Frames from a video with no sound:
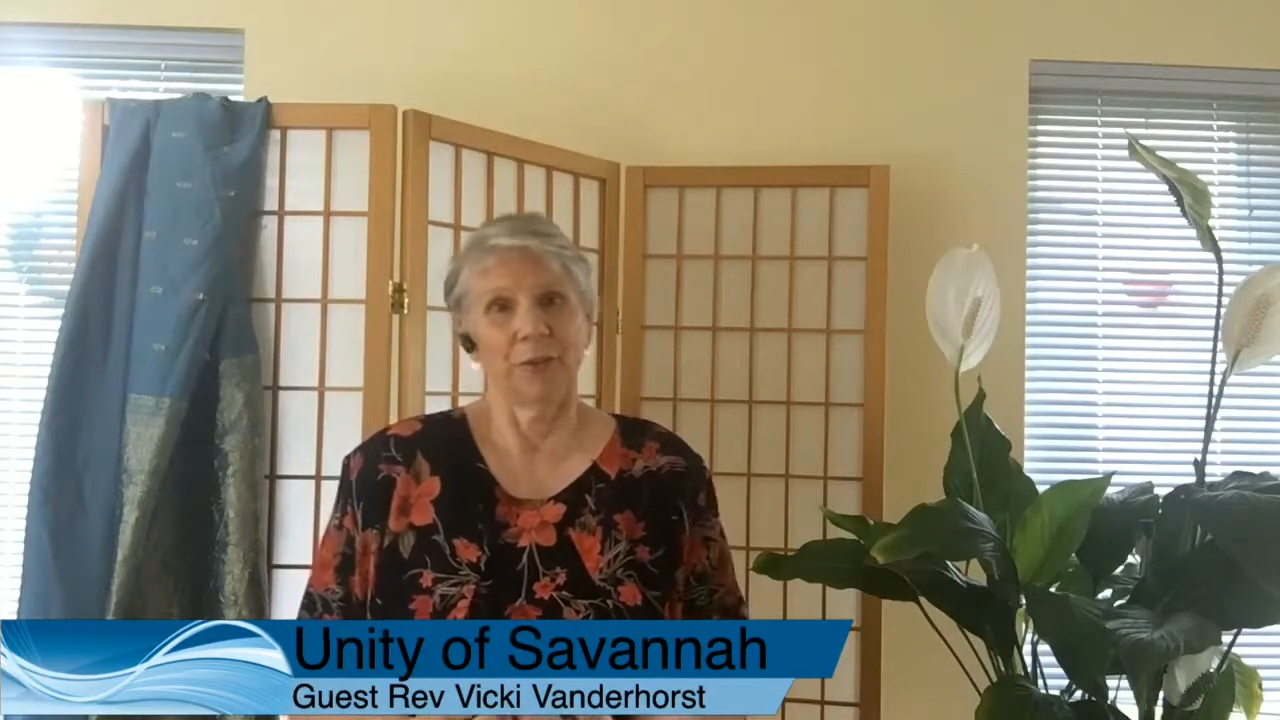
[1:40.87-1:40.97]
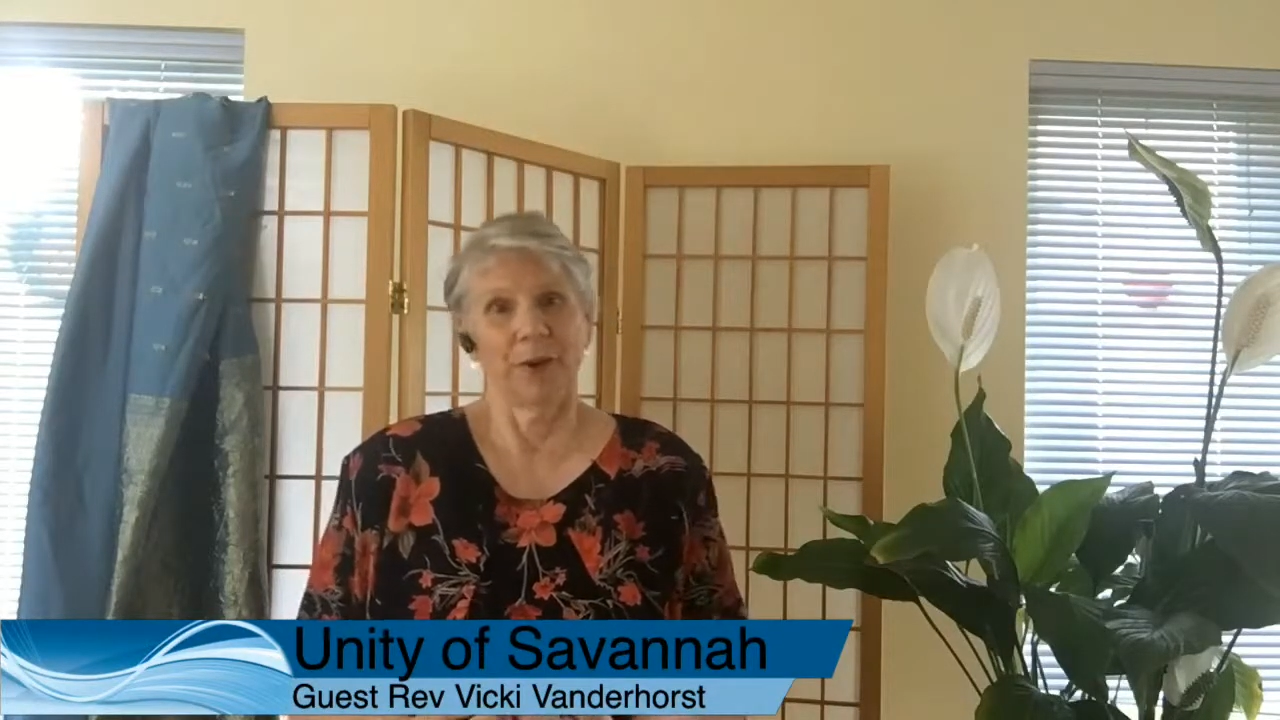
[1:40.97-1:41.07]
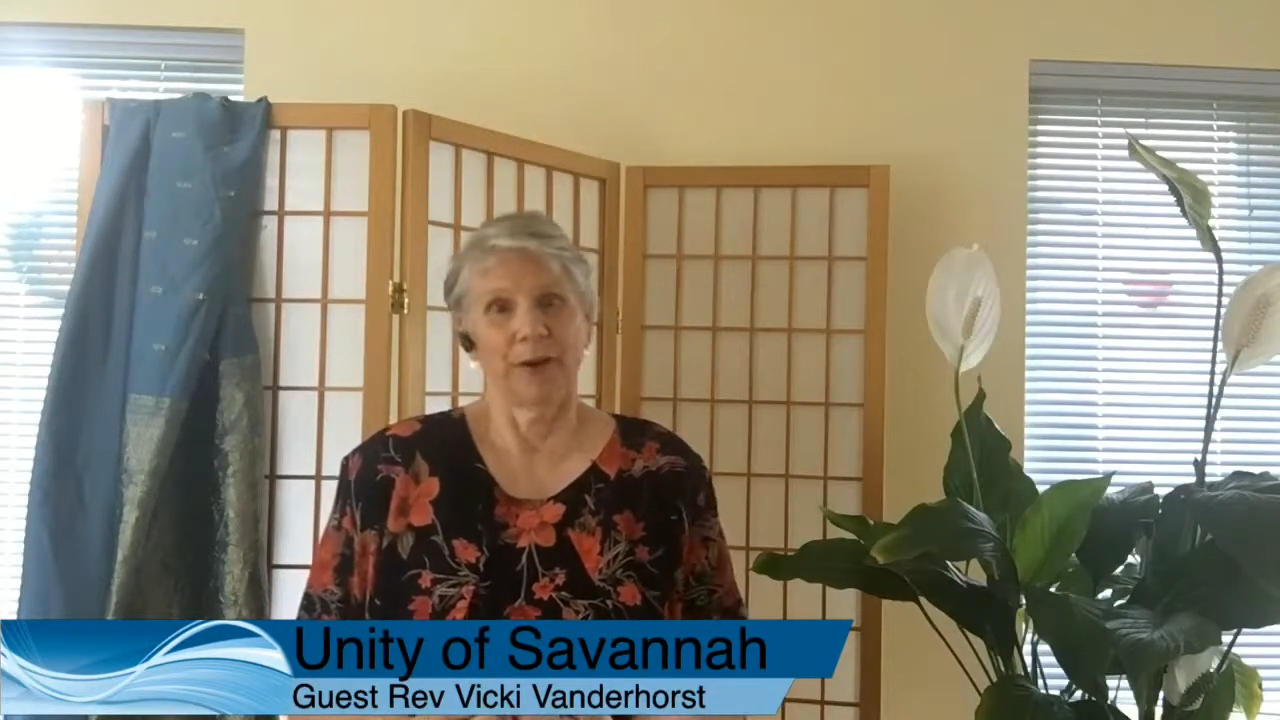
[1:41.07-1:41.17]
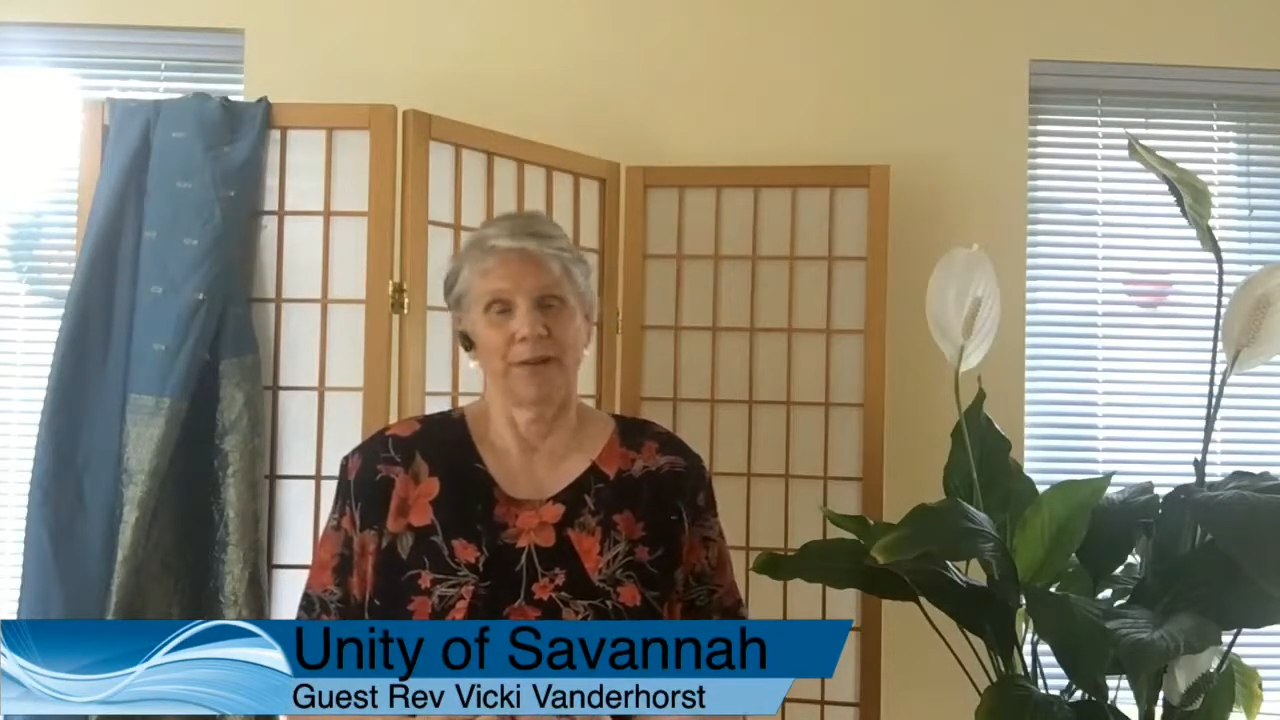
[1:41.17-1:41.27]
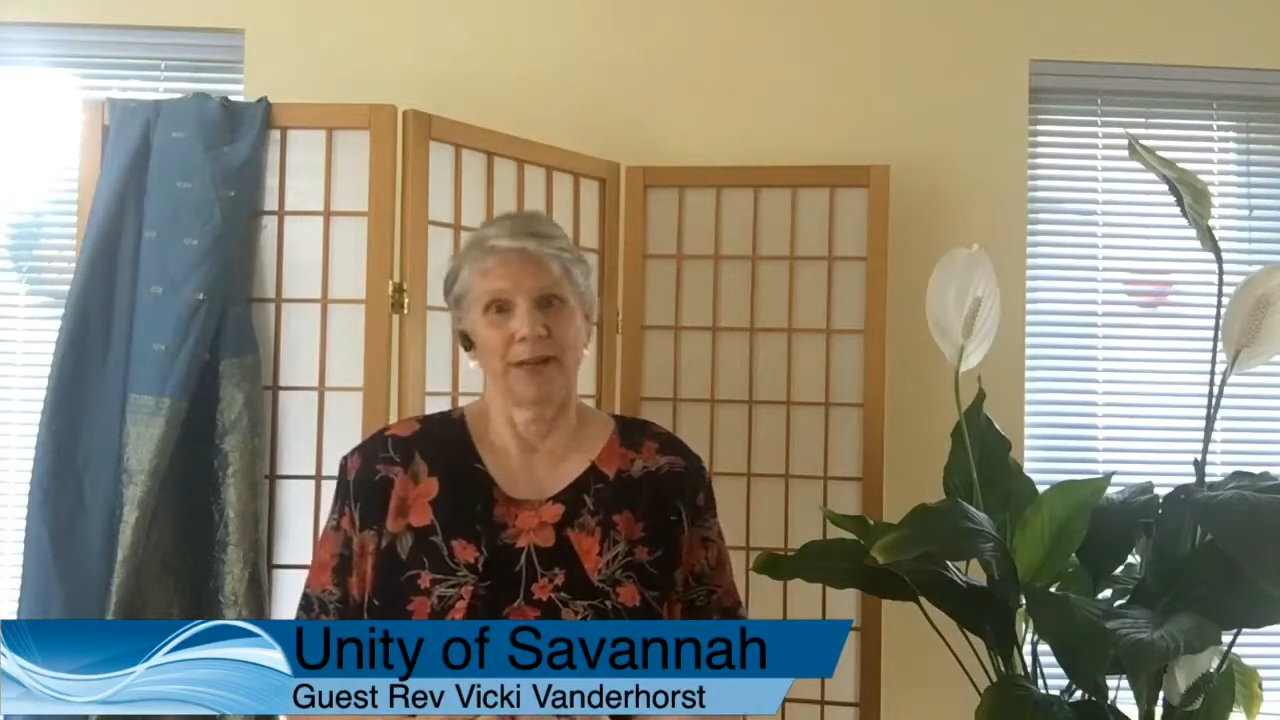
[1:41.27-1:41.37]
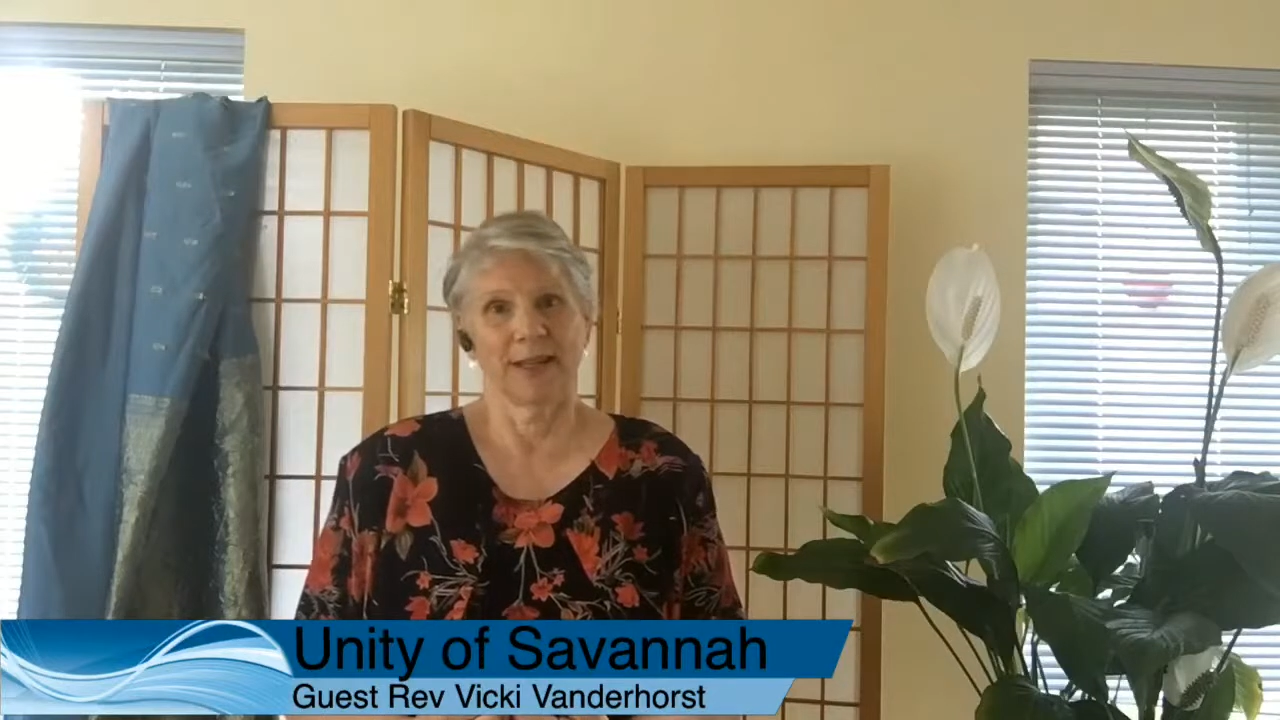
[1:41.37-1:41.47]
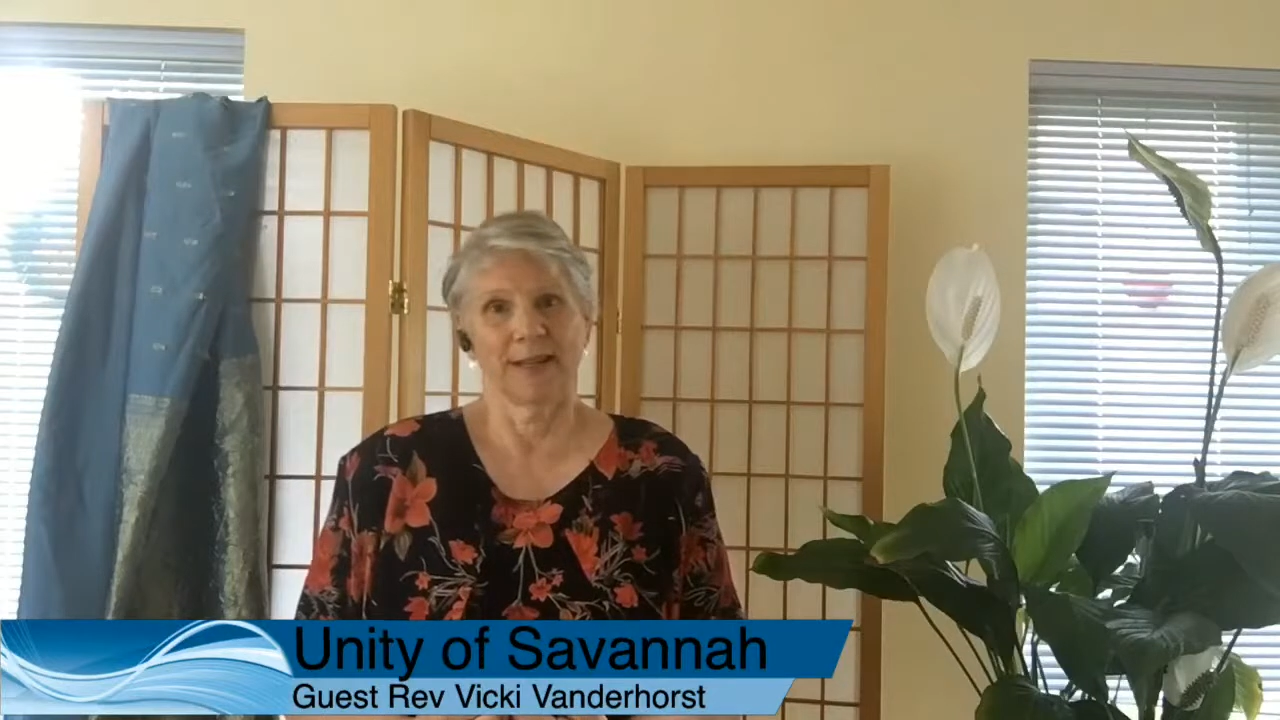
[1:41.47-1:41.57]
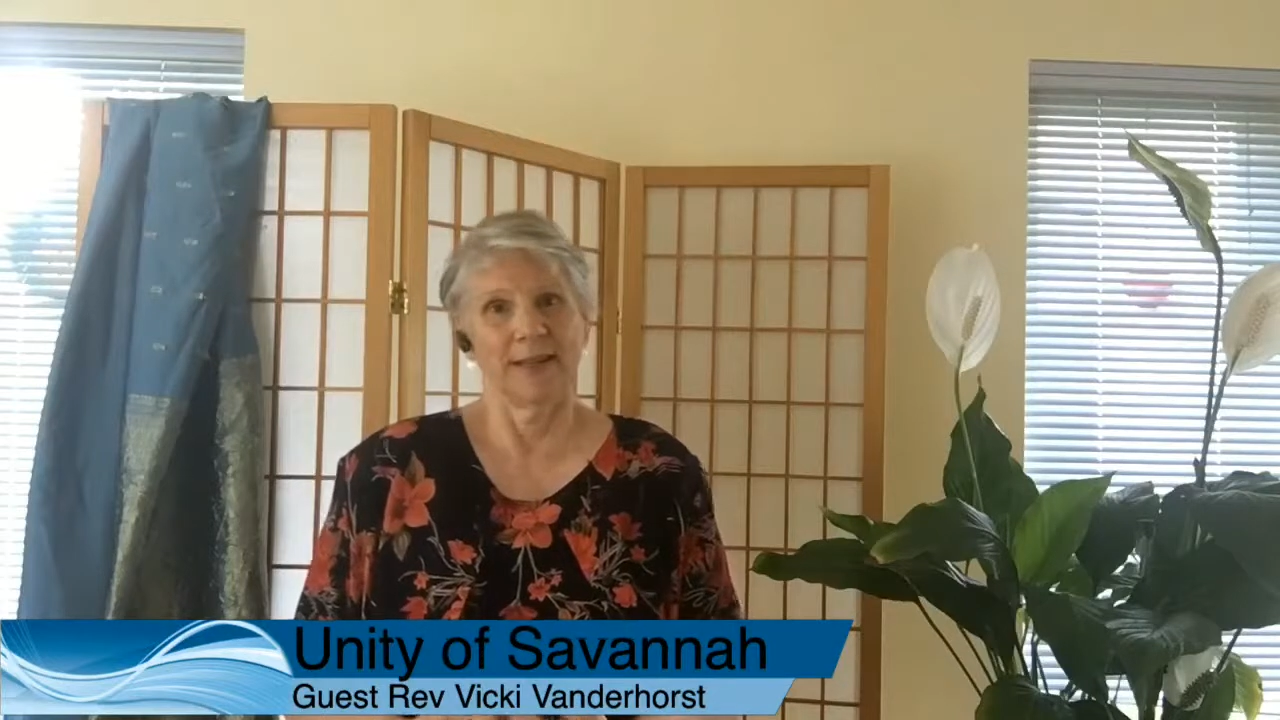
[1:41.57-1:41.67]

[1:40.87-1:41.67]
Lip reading: part of us.